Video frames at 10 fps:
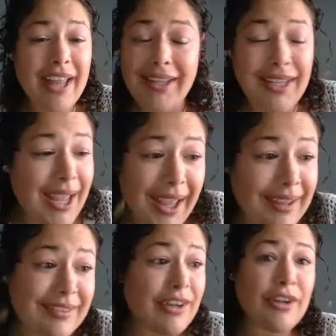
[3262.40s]

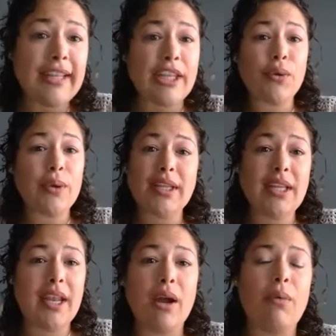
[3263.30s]
Yes, girl. Like you hit the
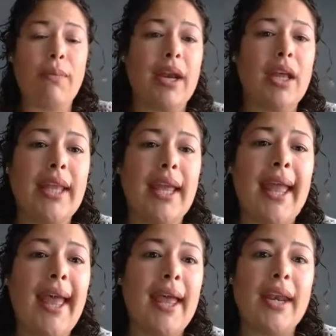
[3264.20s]
nail right on the
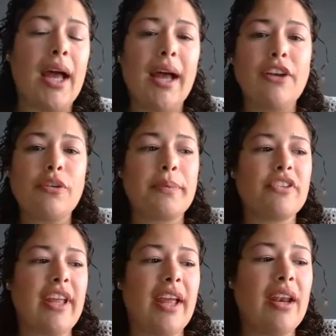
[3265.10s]
head.
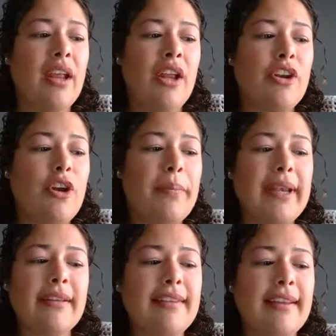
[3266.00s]
100%. Nobody
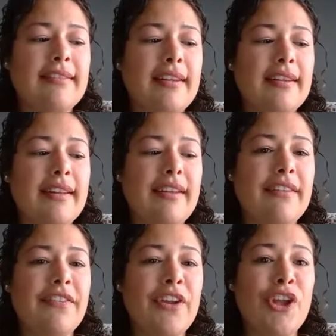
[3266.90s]
else has to
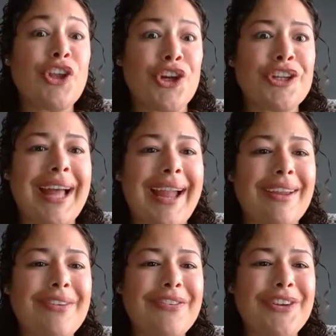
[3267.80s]
live your
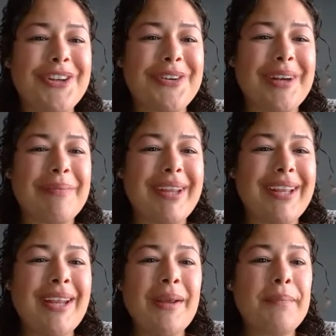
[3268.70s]
life. You know what I
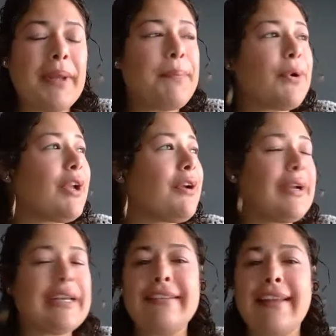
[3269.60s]
mean? People can
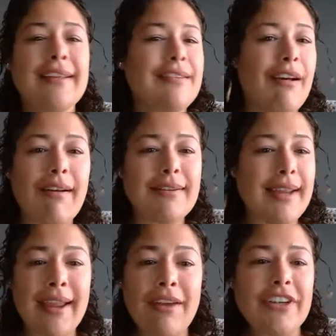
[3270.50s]
criticize all
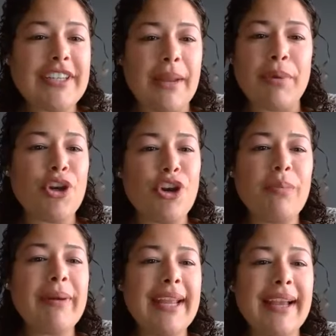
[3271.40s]
day, every day, but
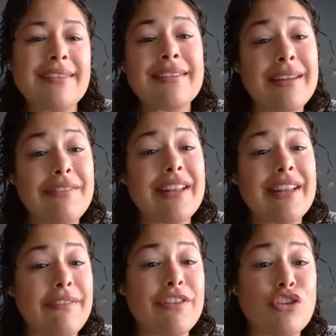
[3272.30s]
nobody has to live the
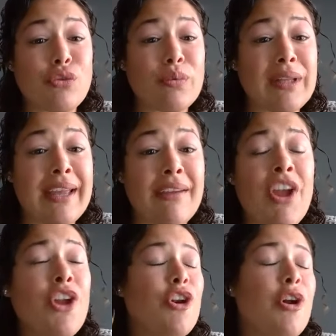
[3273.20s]
life that you live.
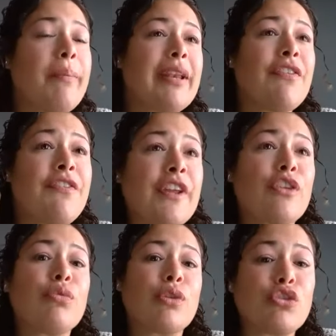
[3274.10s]
Nobody
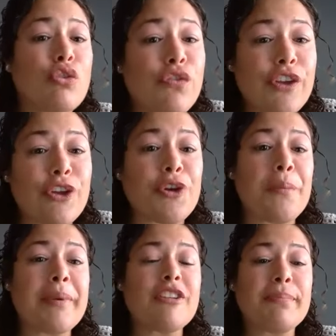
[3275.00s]
feels what you feel.
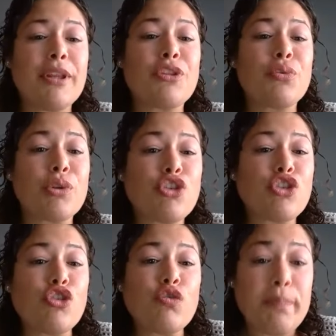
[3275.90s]
Nobody's been through what
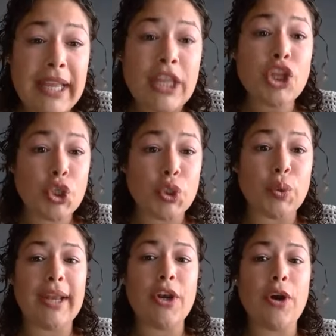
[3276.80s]
you've been through,
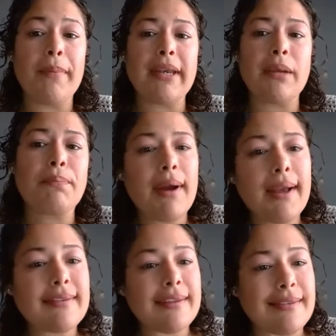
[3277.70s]
and nobody
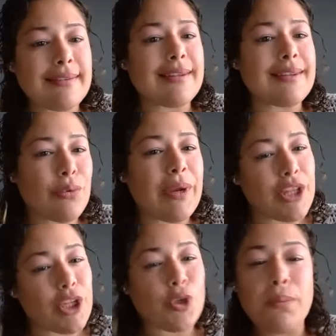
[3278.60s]
processes it the way
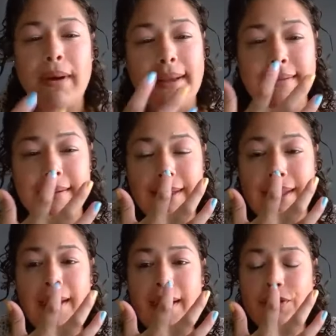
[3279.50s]
that you process it.
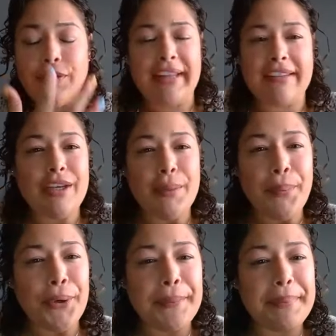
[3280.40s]
So that's an
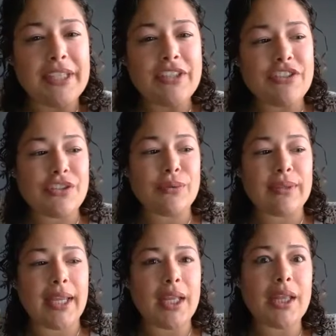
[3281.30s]
important piece too.
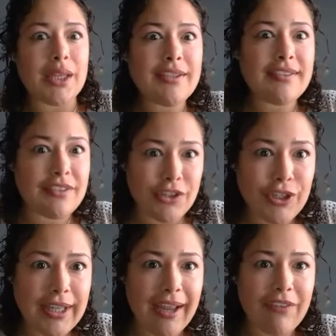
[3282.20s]
Like, this is your
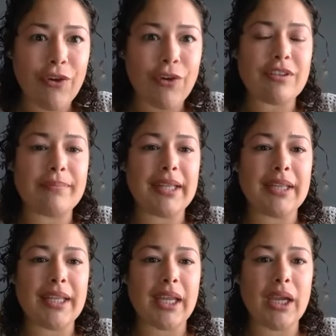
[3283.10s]
life
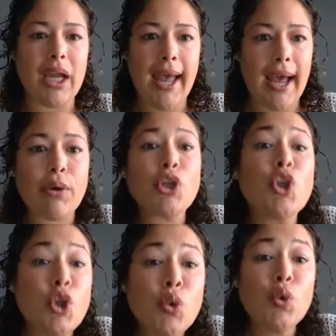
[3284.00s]
ultimately. How are
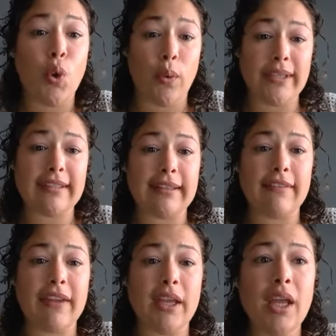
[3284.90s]
you going to
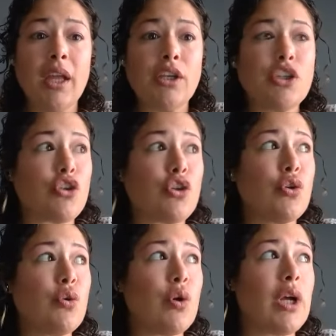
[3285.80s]
live it? Do
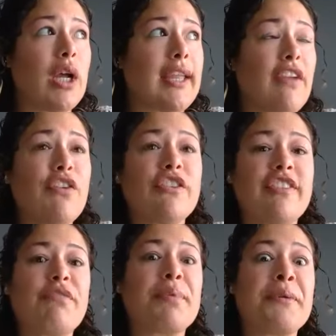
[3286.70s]
you give
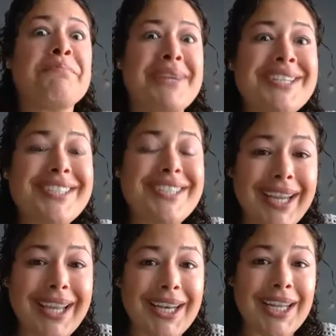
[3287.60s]
yourself
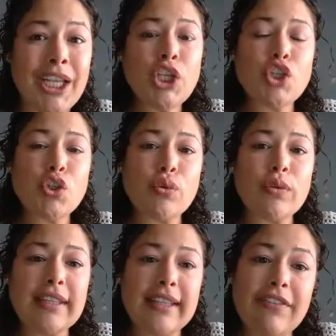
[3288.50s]
permission to
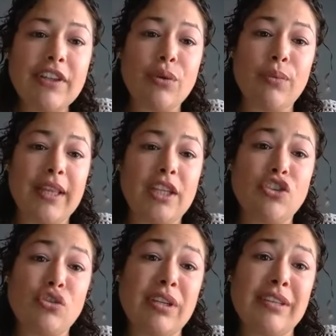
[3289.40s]
live it the way
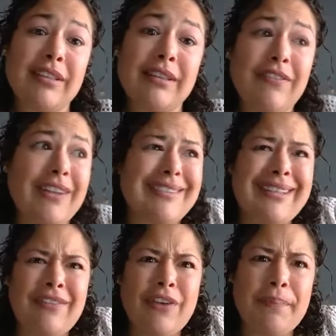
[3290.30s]
that you need to live it, to
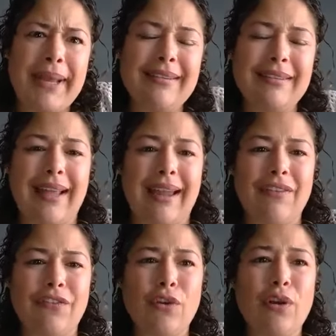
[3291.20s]
live your best
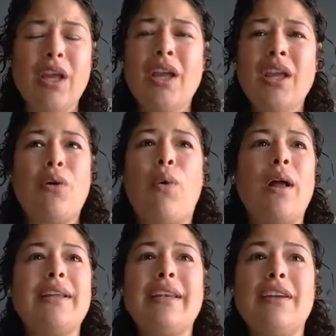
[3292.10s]
life?
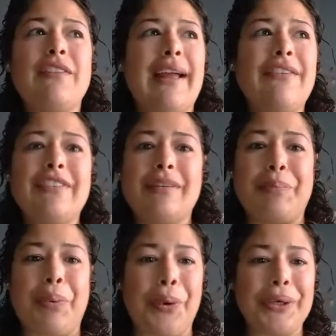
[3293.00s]
Quality of life is
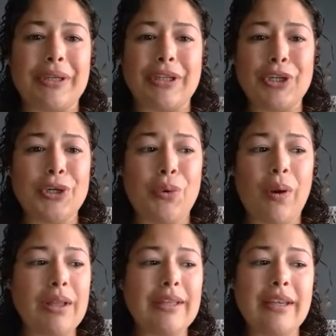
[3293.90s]
important. Your
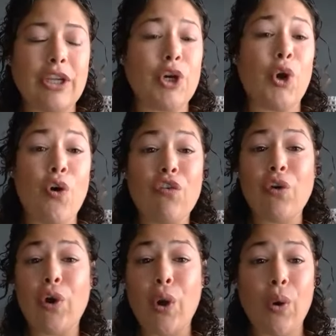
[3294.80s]

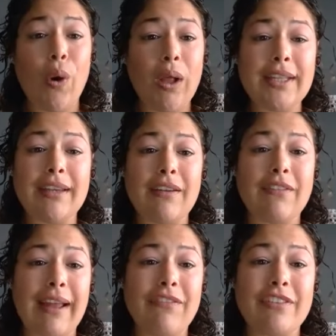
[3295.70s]
overall quality of
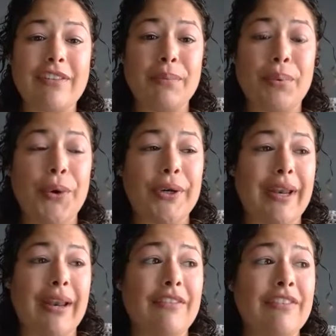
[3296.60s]
life is important.
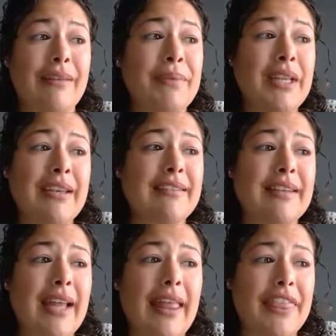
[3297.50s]
And if something is
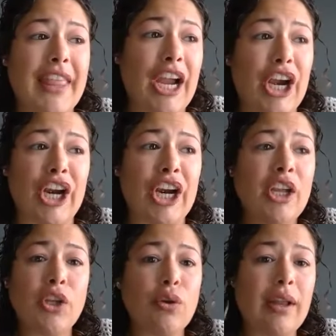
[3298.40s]
not there,
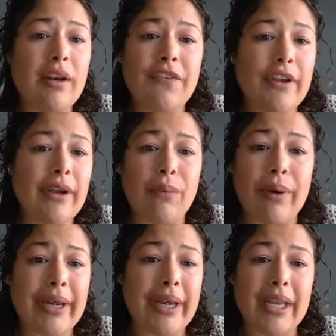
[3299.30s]
you got to figure out
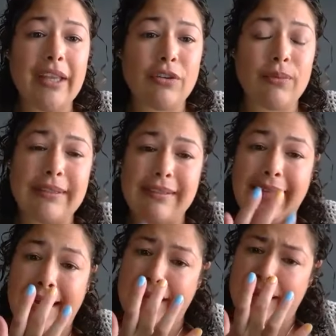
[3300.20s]
what it is or what's
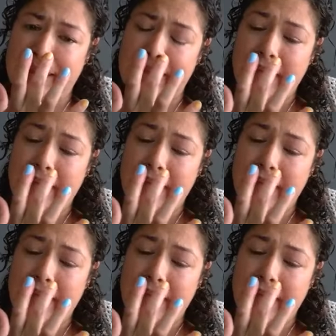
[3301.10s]
lacking.